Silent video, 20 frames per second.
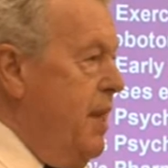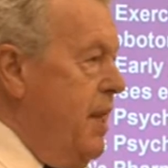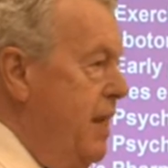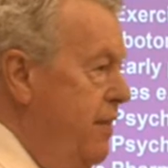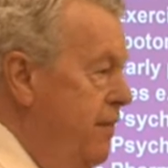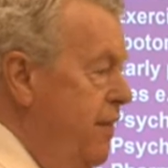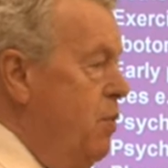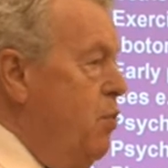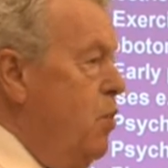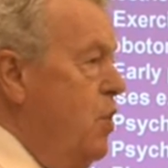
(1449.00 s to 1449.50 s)

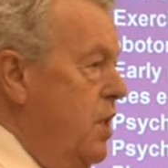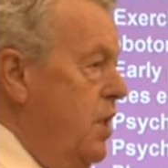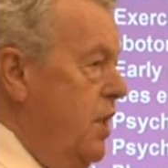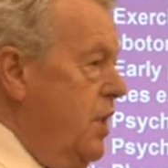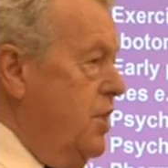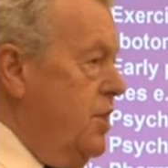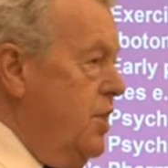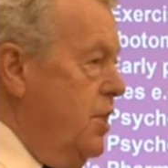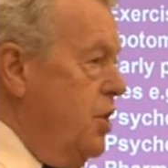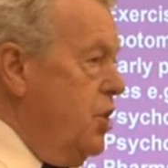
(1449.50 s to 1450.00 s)
if it
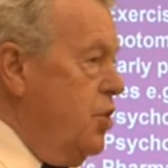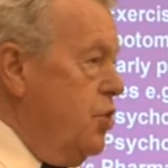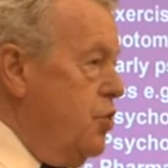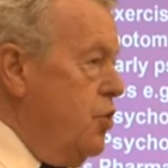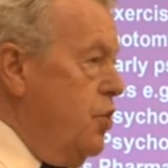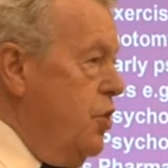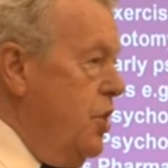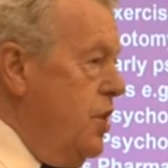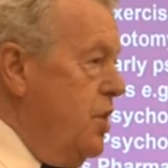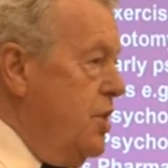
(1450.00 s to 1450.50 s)
works, it
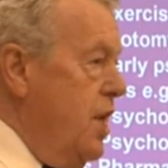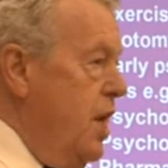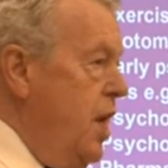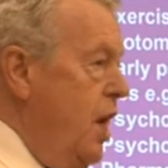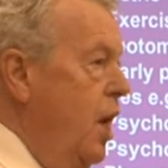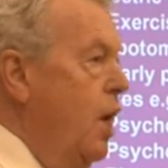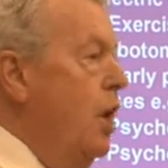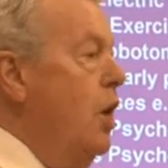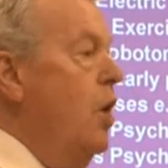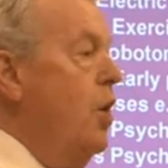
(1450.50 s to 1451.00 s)
destroys
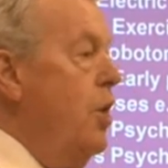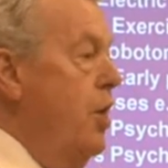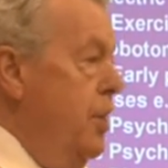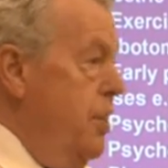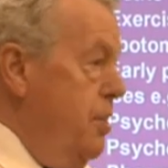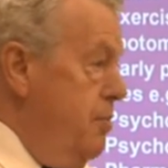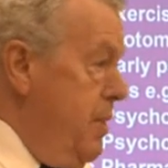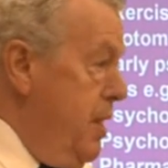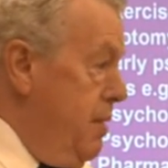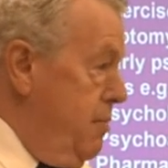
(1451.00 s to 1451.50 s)
a lot of
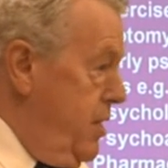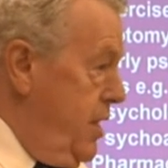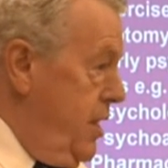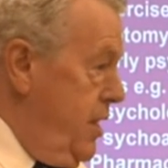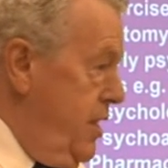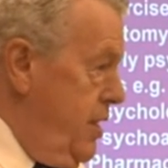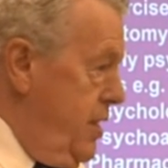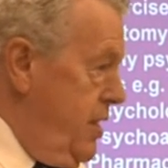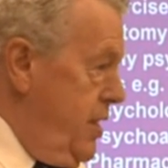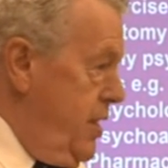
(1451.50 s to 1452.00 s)
the memory.
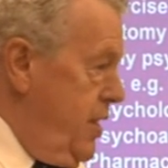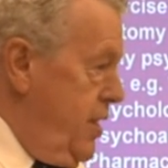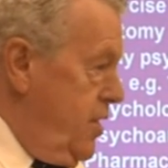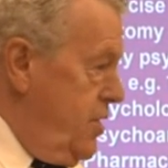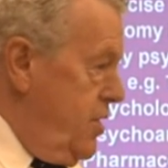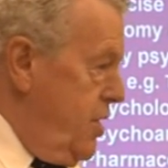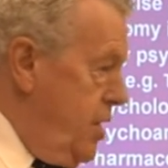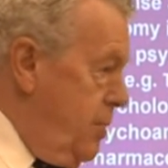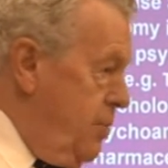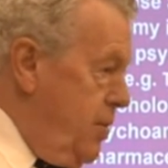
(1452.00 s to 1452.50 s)

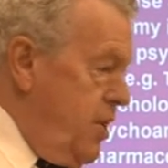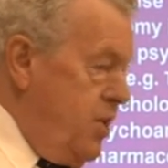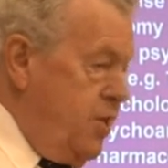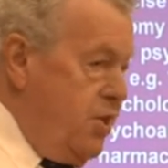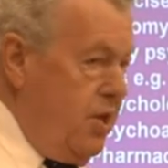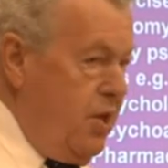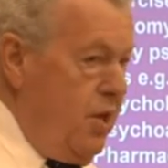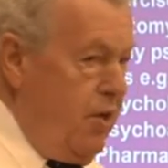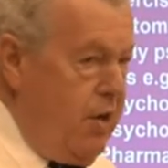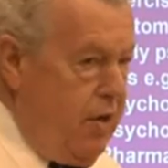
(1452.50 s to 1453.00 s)
So the
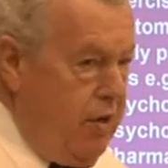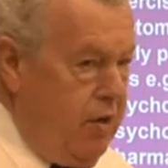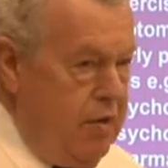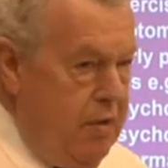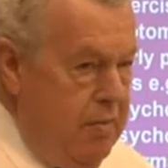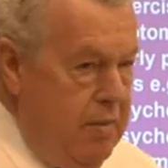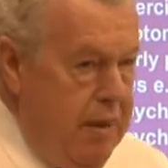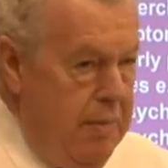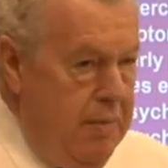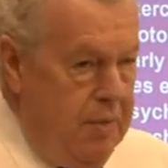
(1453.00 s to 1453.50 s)
person no longer
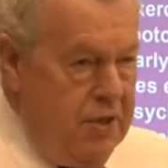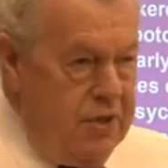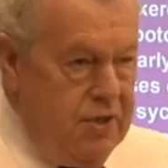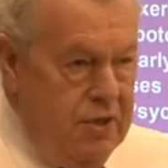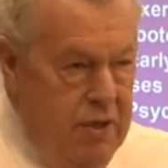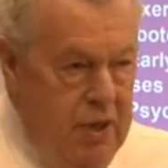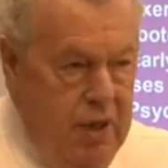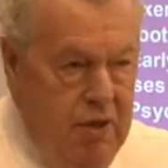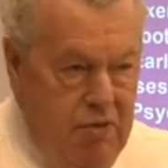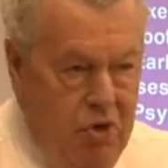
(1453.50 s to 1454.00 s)
remembers
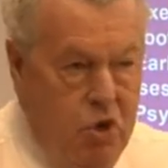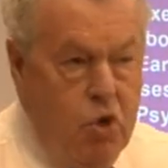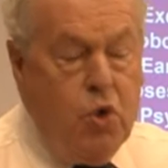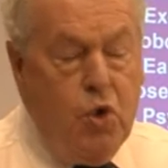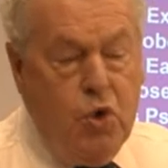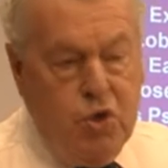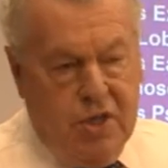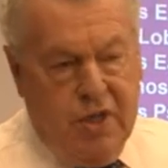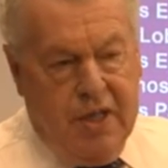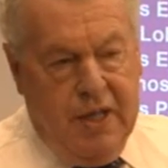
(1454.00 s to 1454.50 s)
the
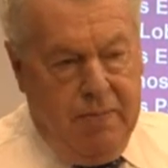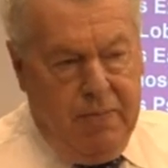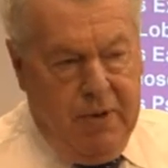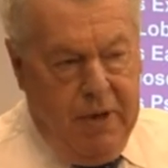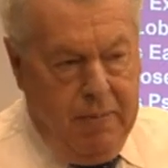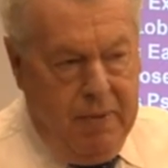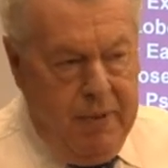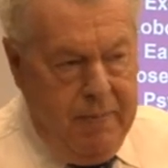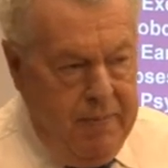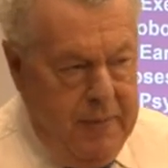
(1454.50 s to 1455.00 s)
cause of their
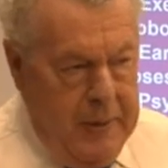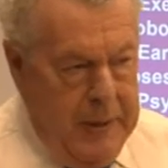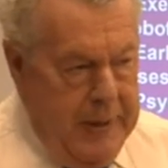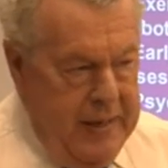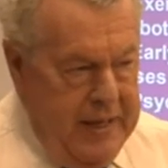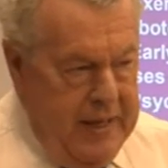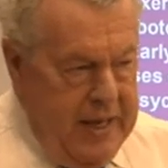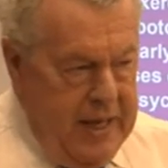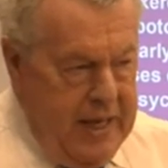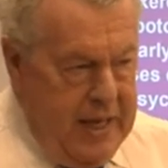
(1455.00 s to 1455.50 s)
problem,
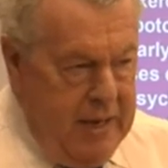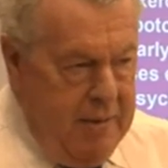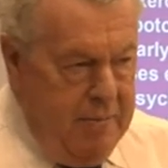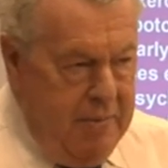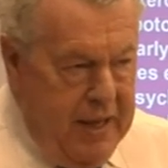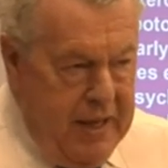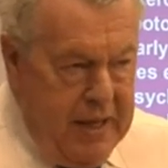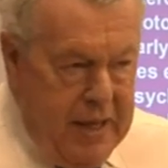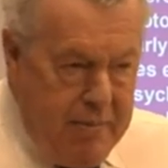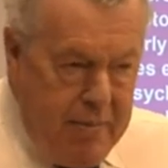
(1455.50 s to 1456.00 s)

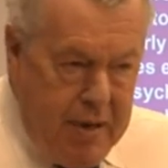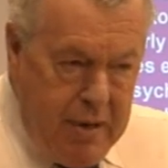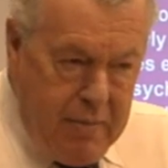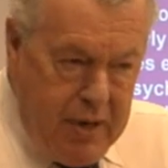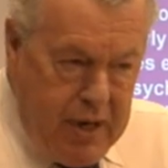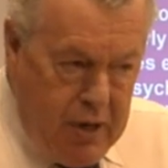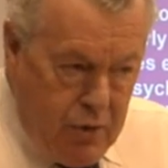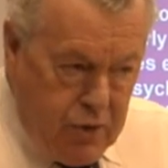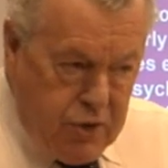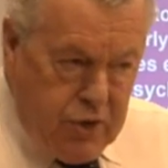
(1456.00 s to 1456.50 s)
but their
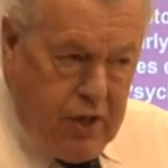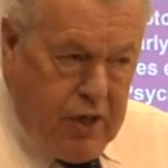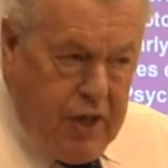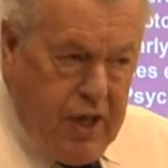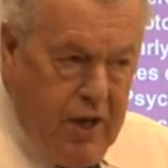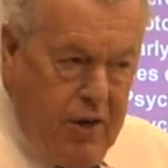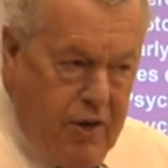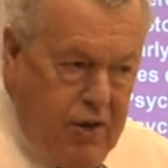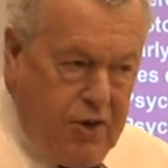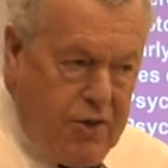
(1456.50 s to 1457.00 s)
memory also
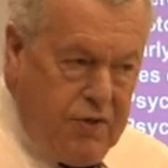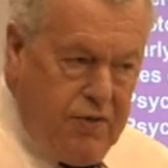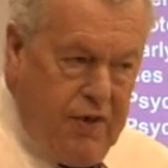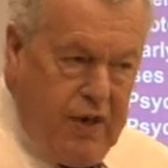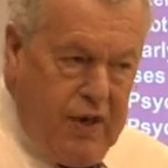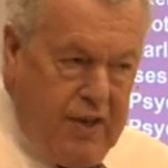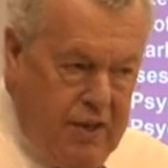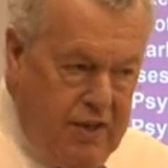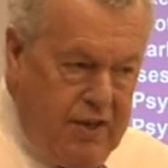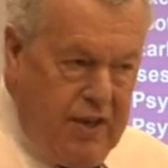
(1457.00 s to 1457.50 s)
goes for
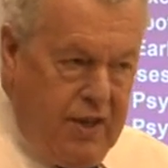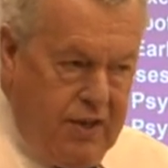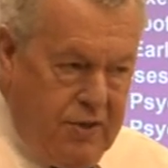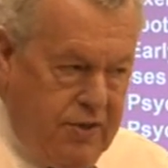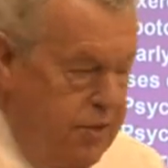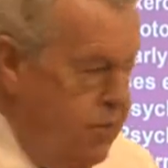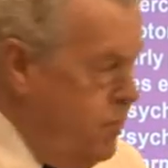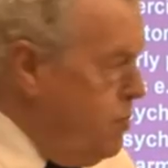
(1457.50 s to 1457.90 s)
other things as